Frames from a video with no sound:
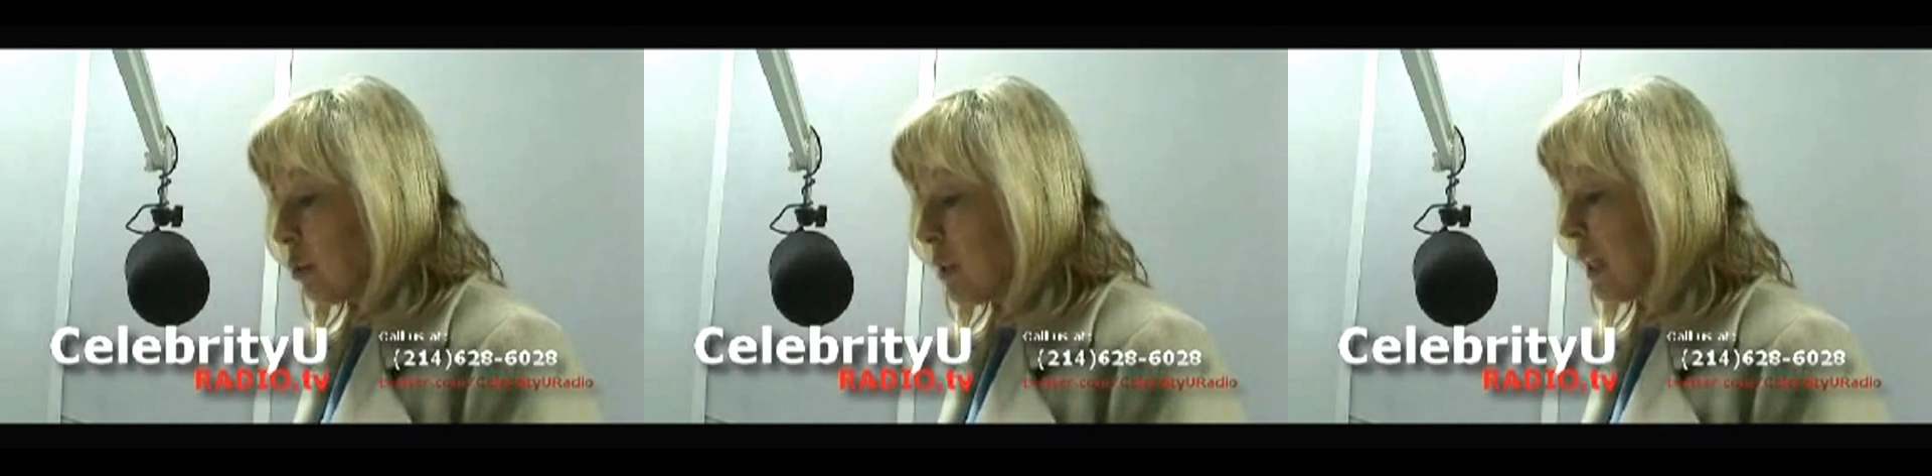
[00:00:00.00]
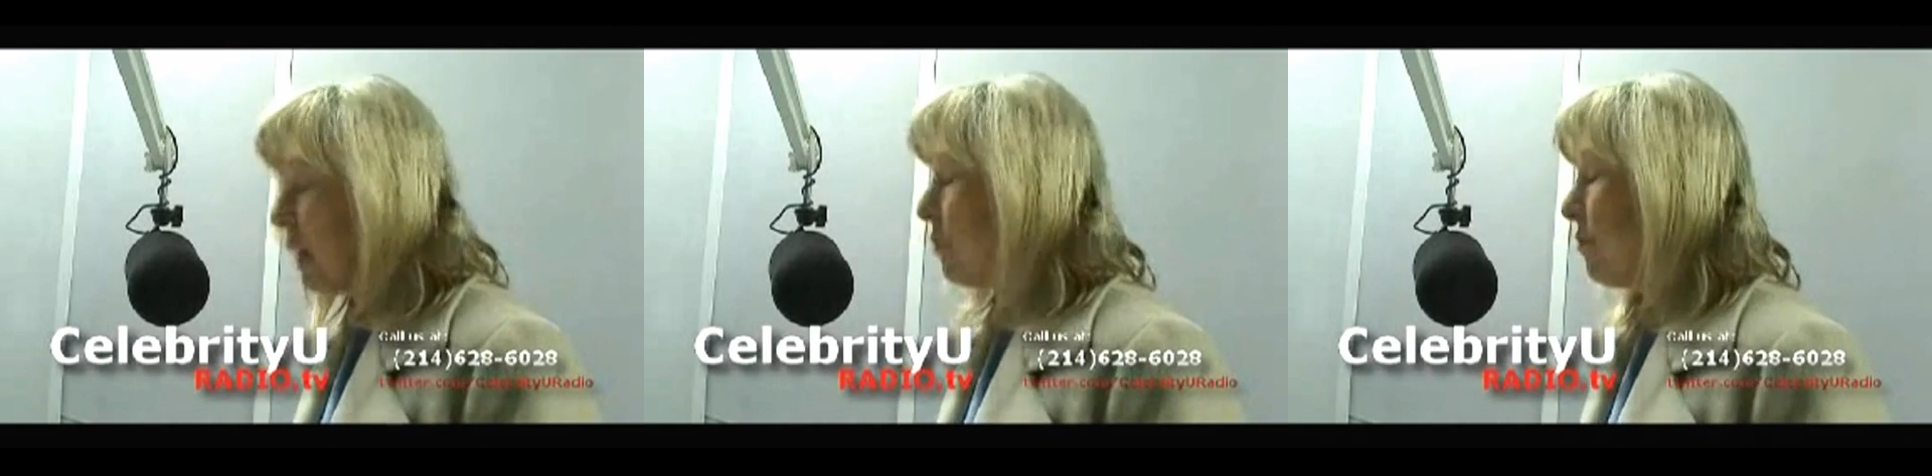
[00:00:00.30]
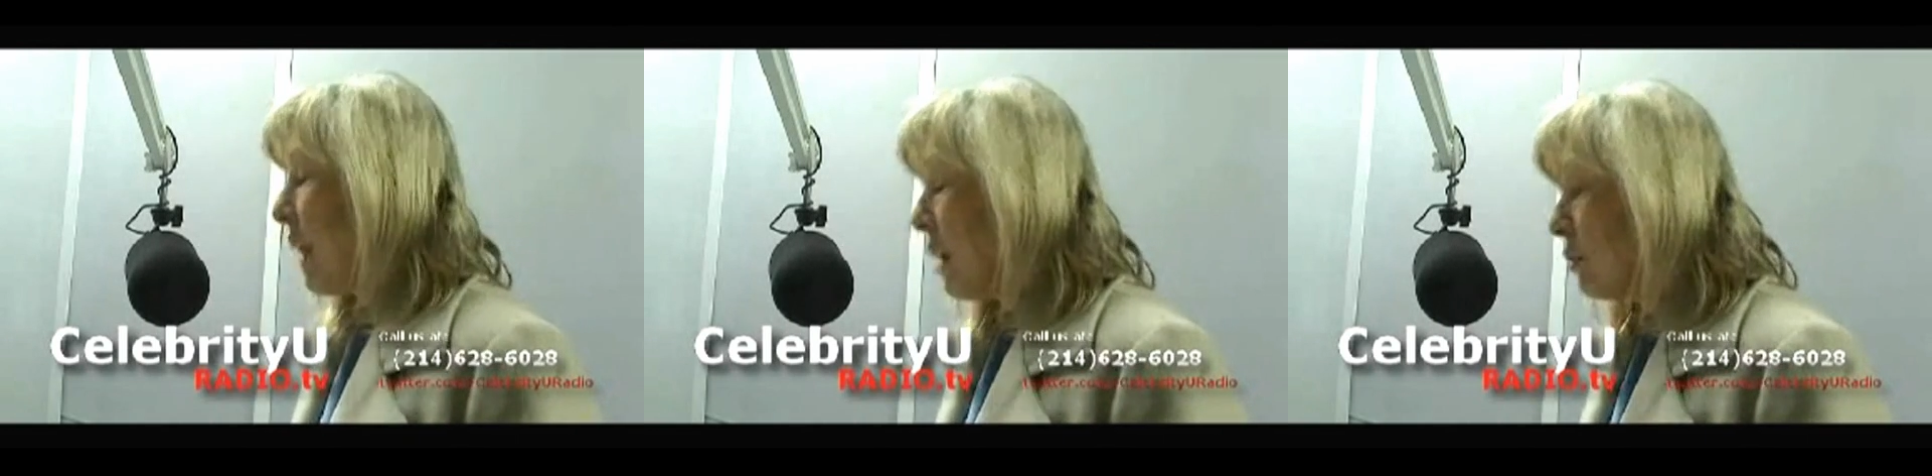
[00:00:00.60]
So to
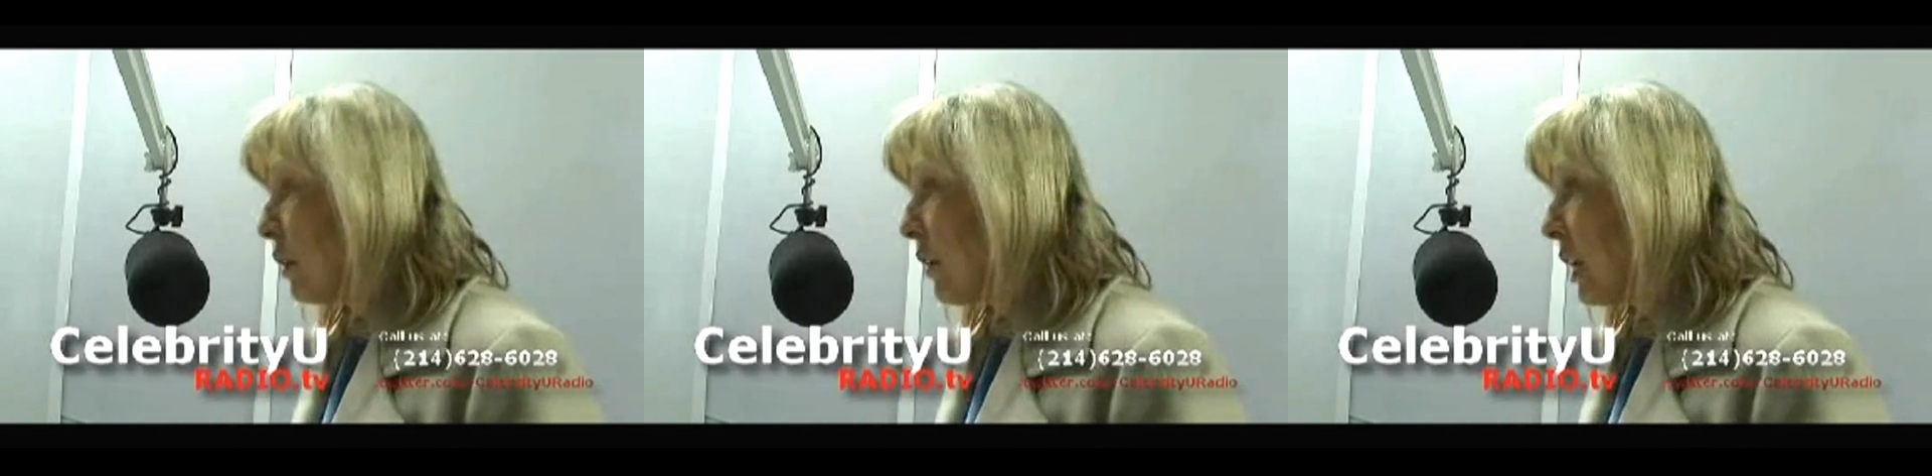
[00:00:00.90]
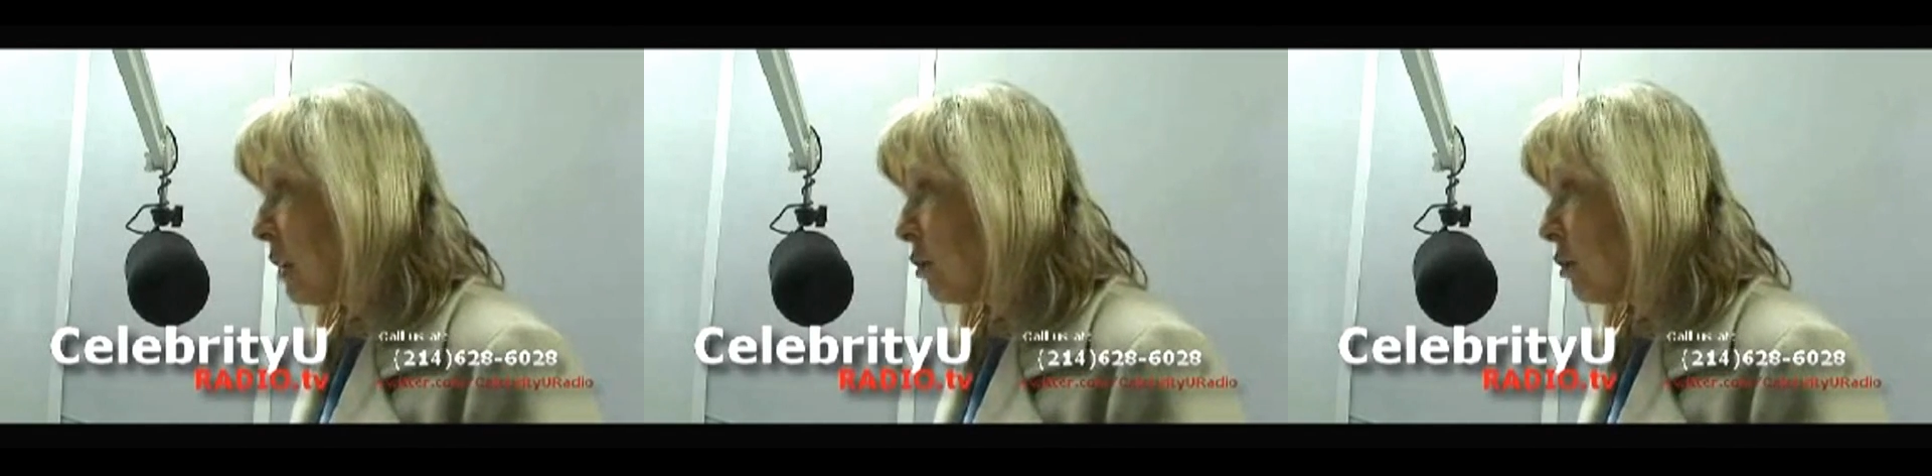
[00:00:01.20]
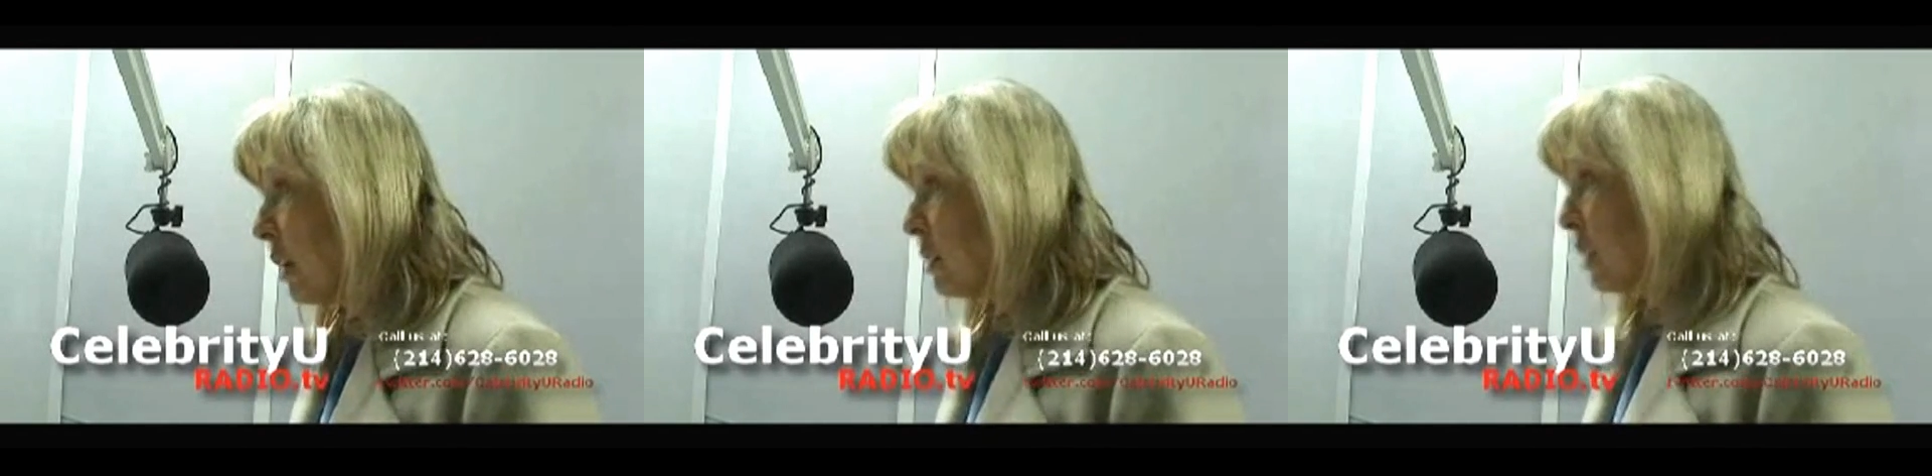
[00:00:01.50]
get found on the
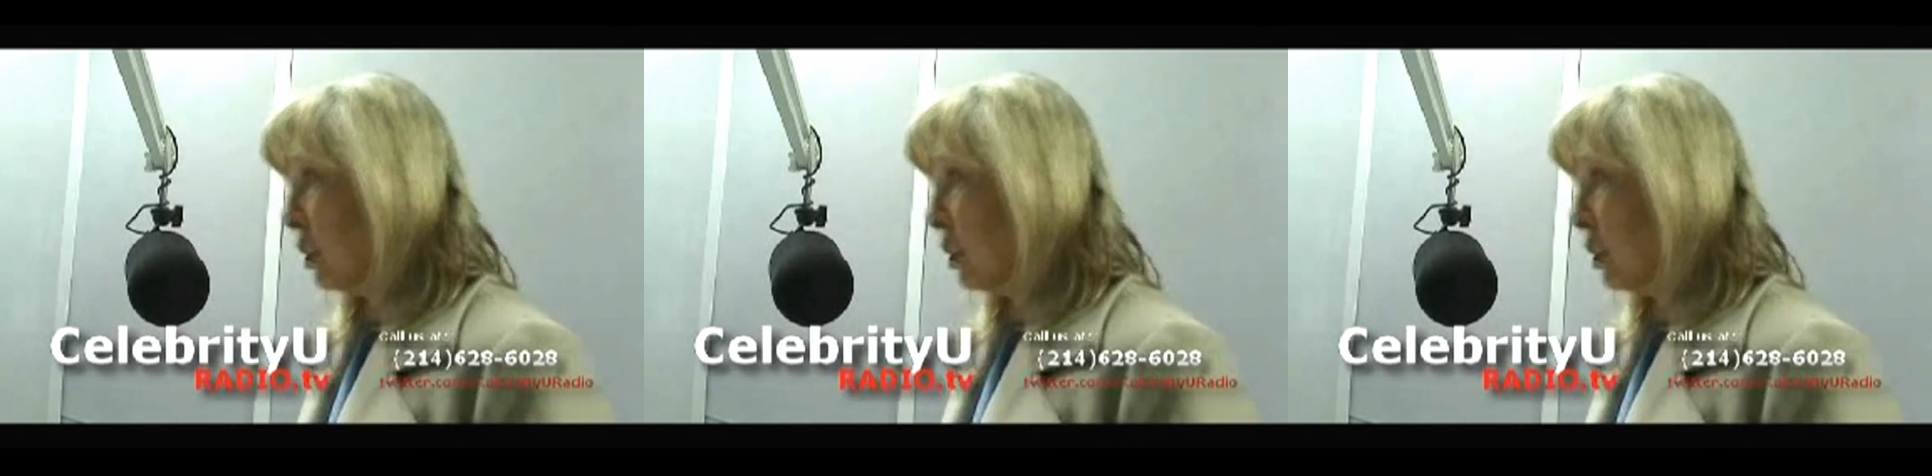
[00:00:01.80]
internet